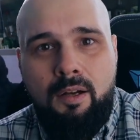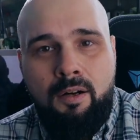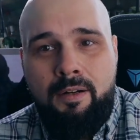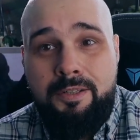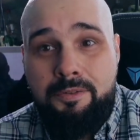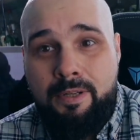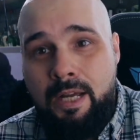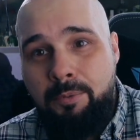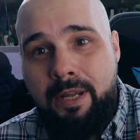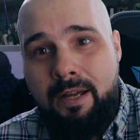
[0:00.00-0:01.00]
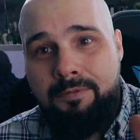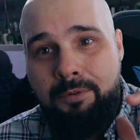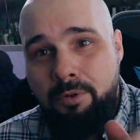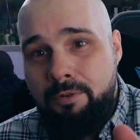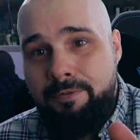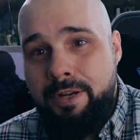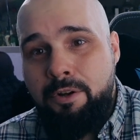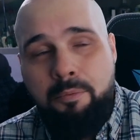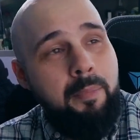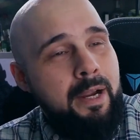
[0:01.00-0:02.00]
All right, so now we have the Rode
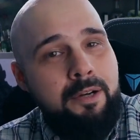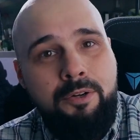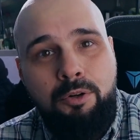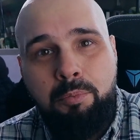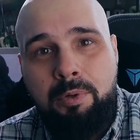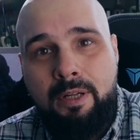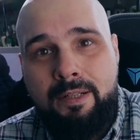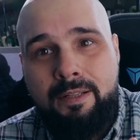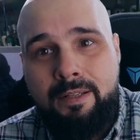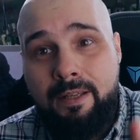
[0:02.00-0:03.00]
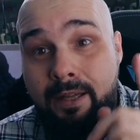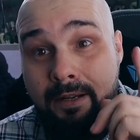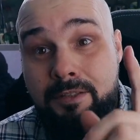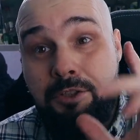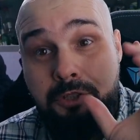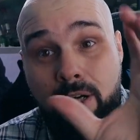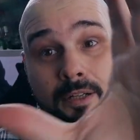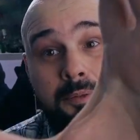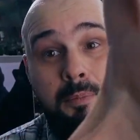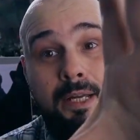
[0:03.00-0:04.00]
Video Micro plugged in, and it is a
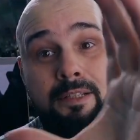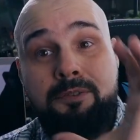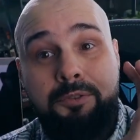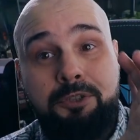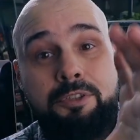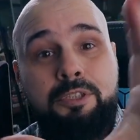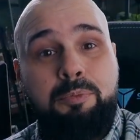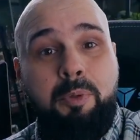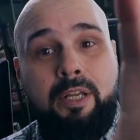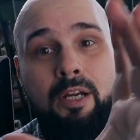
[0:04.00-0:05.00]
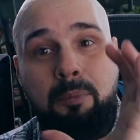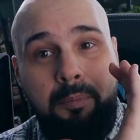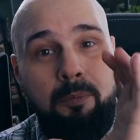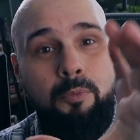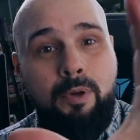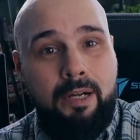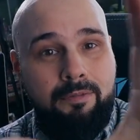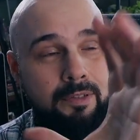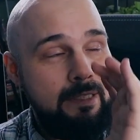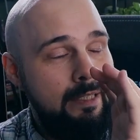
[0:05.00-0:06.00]
shotgun mic, so it should just pick up
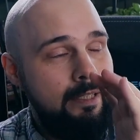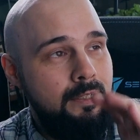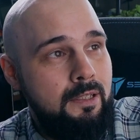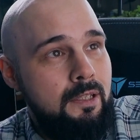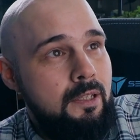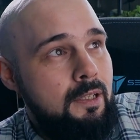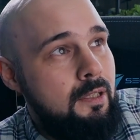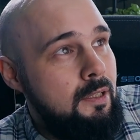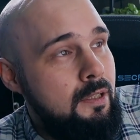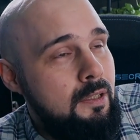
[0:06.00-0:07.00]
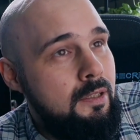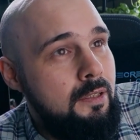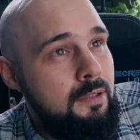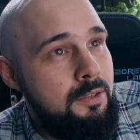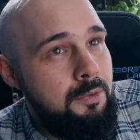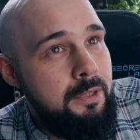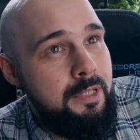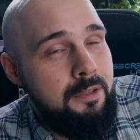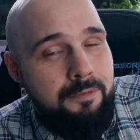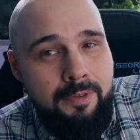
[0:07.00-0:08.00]
whatever is here. Do you
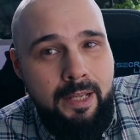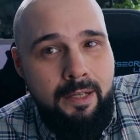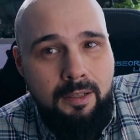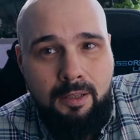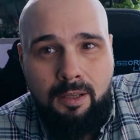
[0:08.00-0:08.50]
hear the fan?